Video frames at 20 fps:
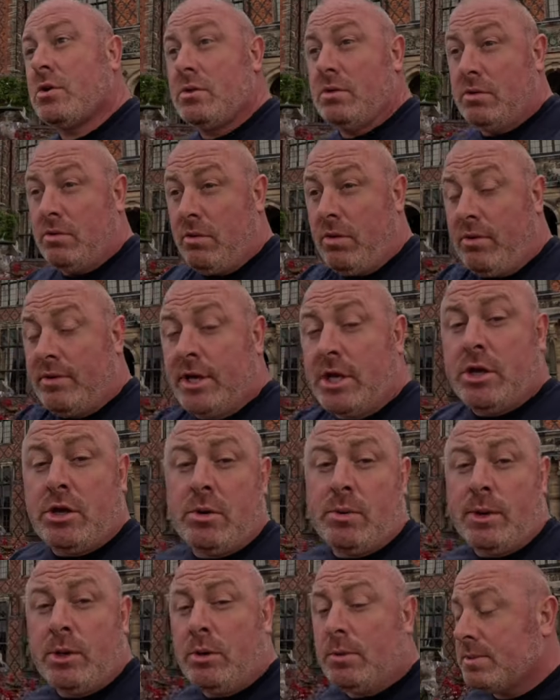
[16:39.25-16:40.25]
They're already
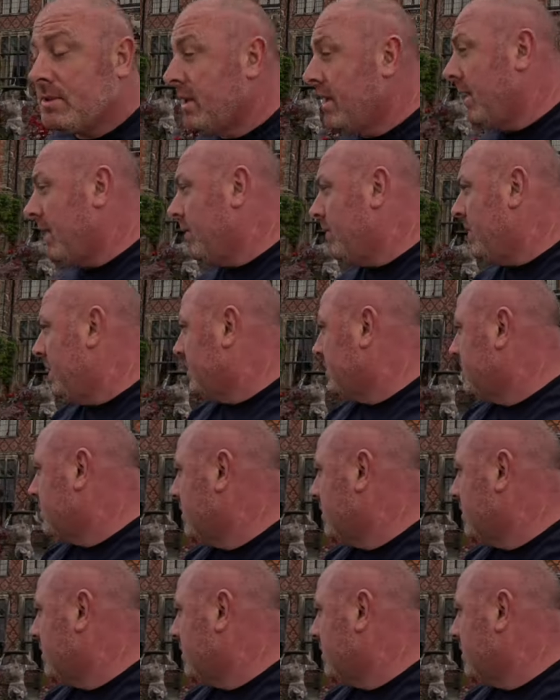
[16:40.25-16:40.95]
queuing up to get in, which is